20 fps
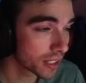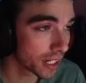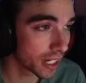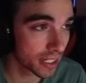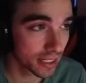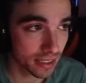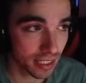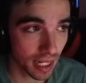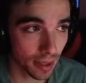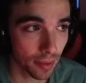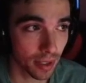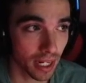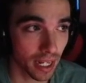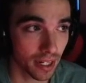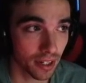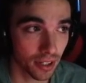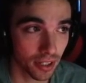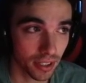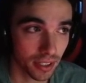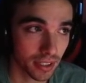
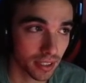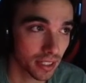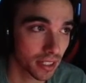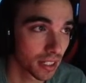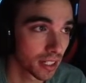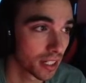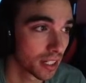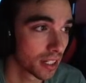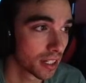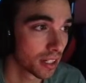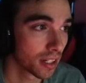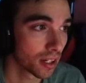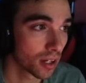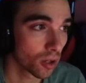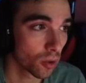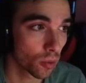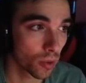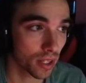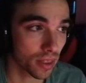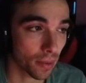Intimidator
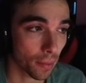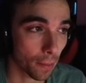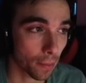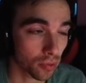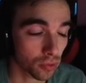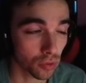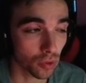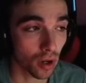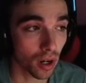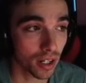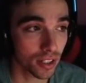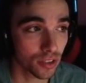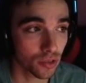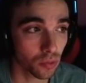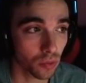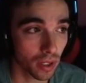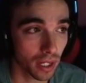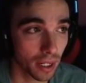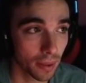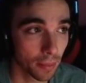with Bronze
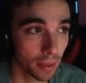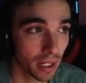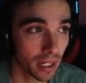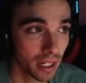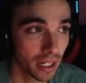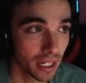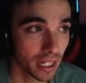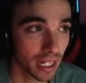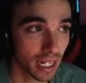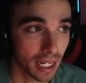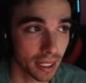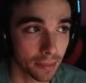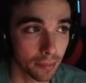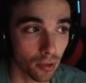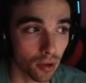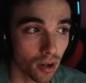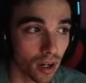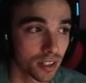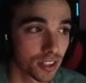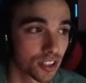Rim and
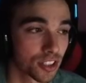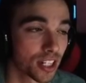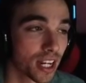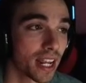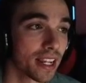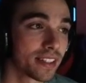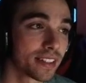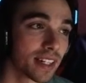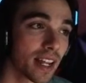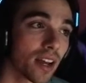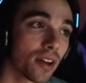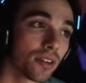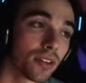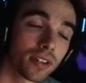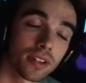Bronze Chase Down.